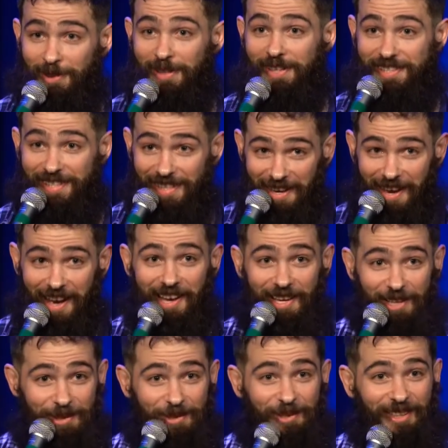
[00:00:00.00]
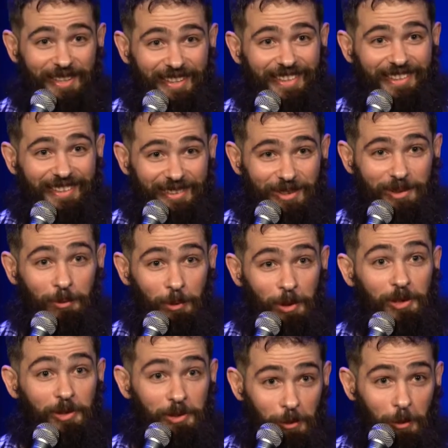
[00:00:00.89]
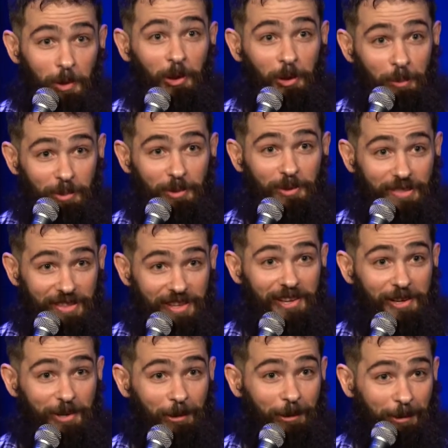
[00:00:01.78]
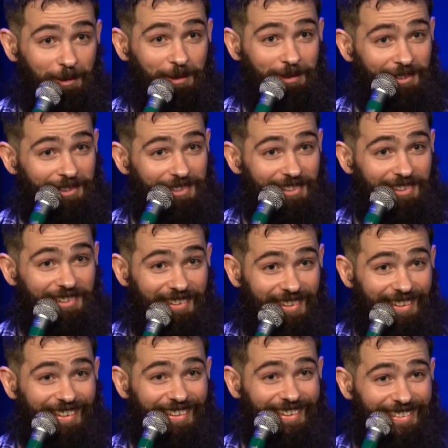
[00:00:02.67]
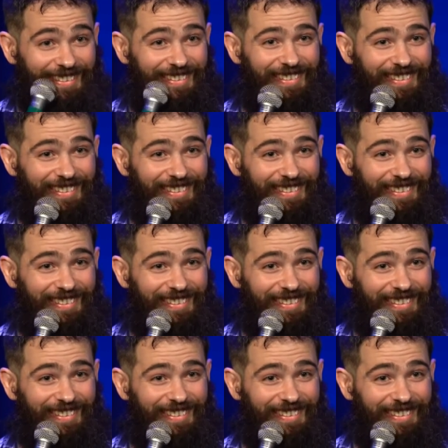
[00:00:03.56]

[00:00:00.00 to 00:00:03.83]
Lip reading: And tonight, we're at the Wilbur Theater. Yeah.